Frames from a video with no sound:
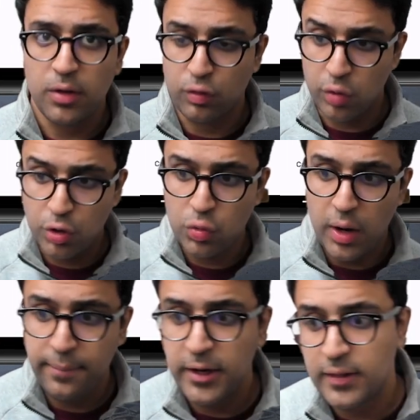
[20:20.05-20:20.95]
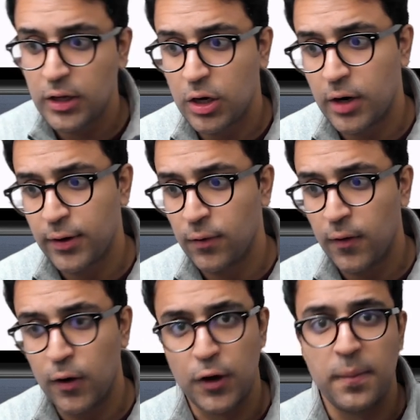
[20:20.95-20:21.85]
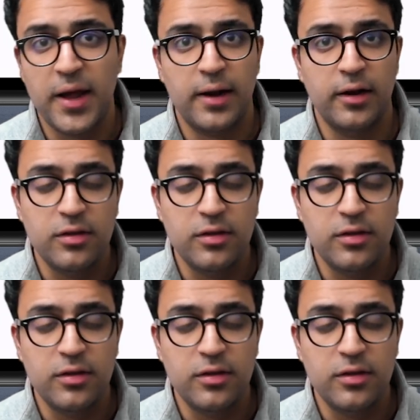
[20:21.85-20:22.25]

It's going to update the cart total automatically,